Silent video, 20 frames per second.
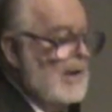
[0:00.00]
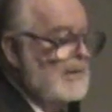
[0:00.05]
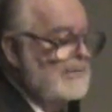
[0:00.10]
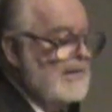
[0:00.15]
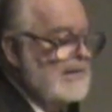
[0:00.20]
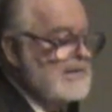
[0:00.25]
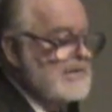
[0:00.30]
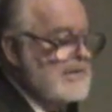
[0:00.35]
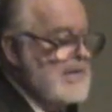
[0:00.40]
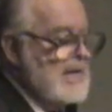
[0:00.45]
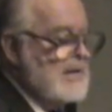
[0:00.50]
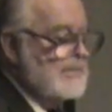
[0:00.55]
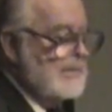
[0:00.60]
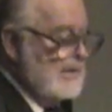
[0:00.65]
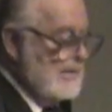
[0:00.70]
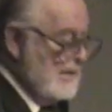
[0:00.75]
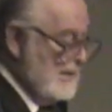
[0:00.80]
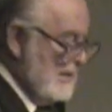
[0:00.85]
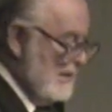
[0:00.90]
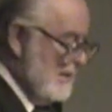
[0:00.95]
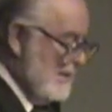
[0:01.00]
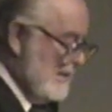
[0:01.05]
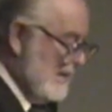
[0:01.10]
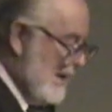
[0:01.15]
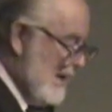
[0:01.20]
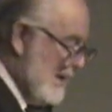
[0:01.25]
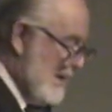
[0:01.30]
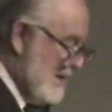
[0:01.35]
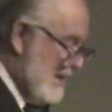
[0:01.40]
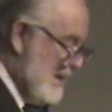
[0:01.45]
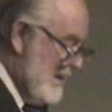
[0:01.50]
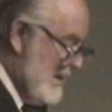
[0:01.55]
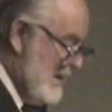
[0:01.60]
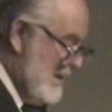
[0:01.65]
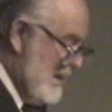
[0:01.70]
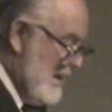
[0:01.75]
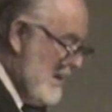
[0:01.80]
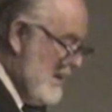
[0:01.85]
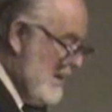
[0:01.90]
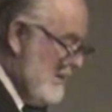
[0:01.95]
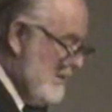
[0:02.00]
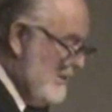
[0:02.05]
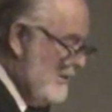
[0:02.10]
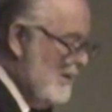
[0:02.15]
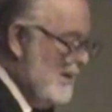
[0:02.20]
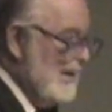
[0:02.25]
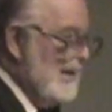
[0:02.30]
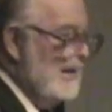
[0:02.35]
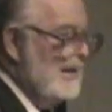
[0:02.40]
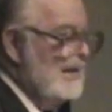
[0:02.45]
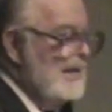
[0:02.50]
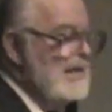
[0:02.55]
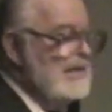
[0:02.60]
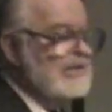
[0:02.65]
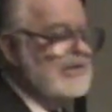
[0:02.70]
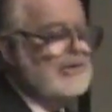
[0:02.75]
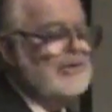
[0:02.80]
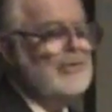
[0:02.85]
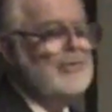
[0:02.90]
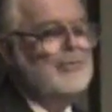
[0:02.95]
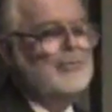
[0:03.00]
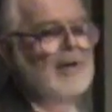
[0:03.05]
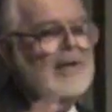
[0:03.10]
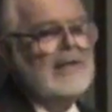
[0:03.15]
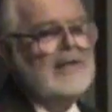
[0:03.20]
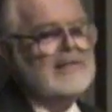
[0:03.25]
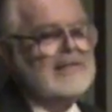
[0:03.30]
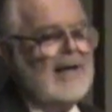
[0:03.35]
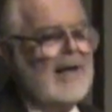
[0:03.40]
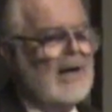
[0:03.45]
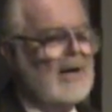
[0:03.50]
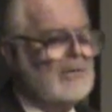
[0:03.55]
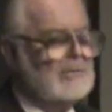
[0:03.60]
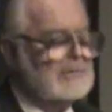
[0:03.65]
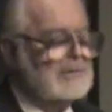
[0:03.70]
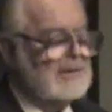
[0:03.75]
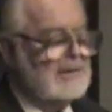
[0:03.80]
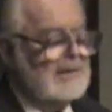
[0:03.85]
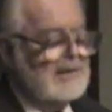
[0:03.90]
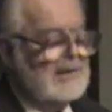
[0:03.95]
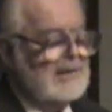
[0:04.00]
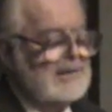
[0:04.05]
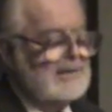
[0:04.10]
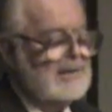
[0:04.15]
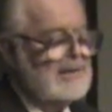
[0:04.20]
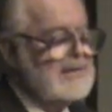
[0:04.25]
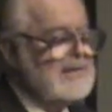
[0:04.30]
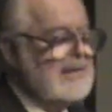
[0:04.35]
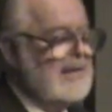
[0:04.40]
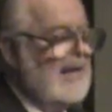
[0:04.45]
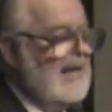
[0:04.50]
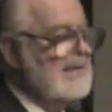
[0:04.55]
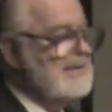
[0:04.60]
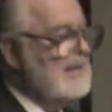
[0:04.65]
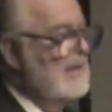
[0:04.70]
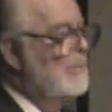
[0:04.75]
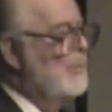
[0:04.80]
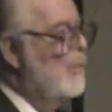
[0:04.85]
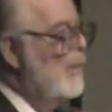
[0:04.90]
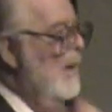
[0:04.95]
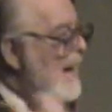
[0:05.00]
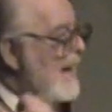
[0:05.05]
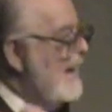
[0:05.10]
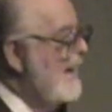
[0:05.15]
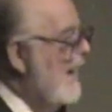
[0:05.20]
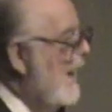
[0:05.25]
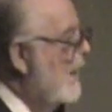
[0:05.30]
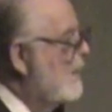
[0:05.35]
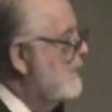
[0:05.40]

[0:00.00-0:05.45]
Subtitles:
of a secret society. They're at least 2 rings out. These guys are way